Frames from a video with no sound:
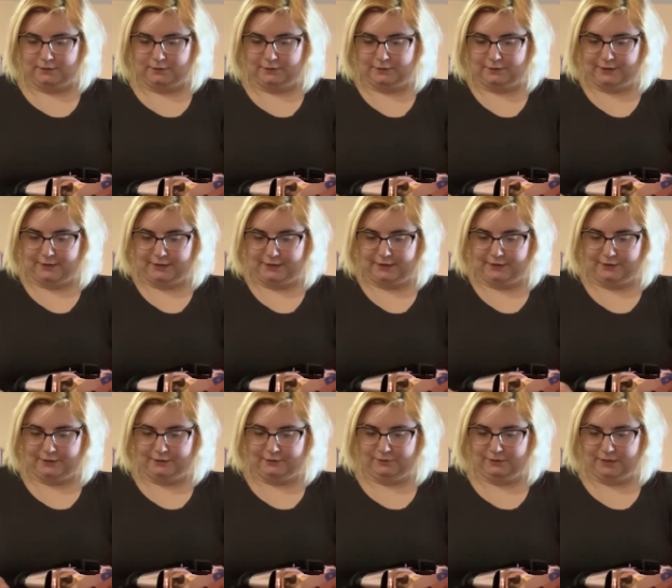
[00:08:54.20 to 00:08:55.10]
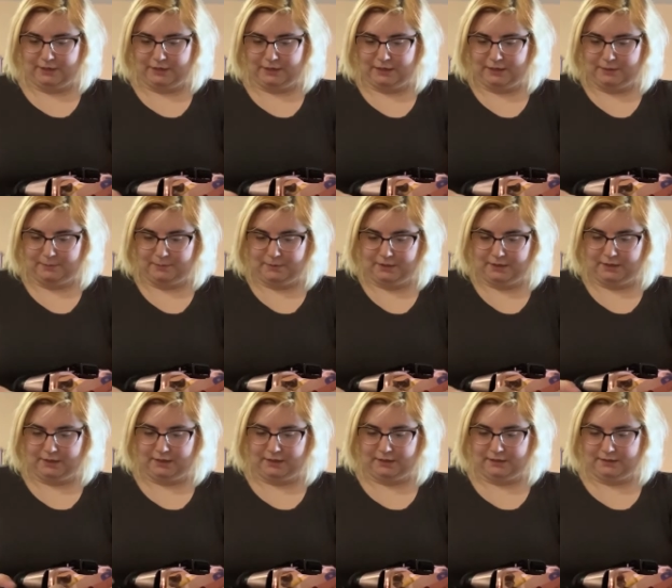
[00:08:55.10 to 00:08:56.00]
Great, new game,
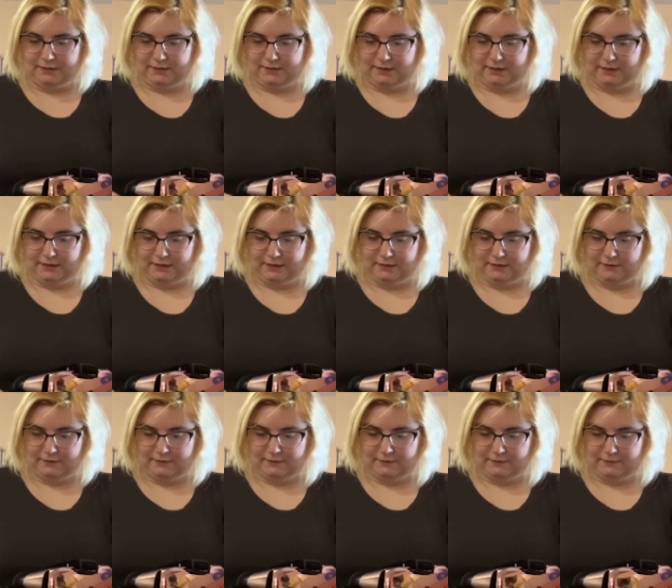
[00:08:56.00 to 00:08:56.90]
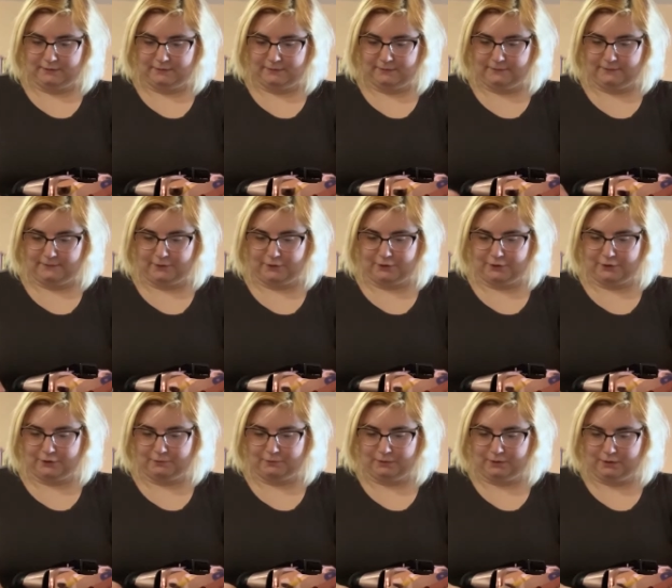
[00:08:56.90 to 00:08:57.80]
easy,
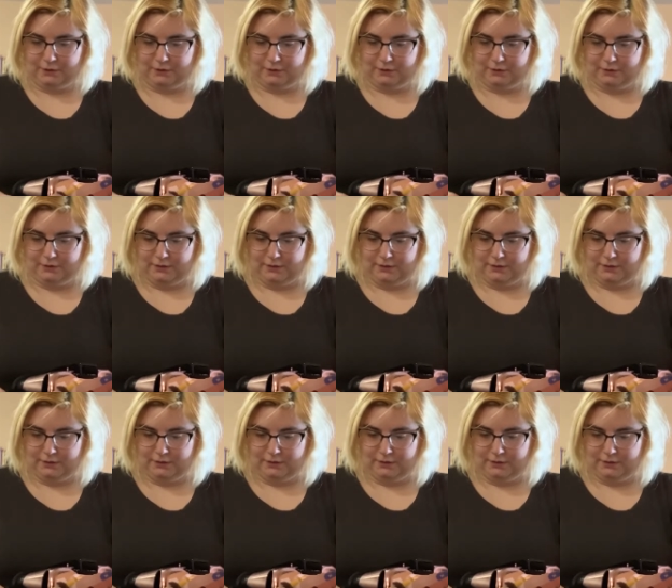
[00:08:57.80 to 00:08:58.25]
virtual,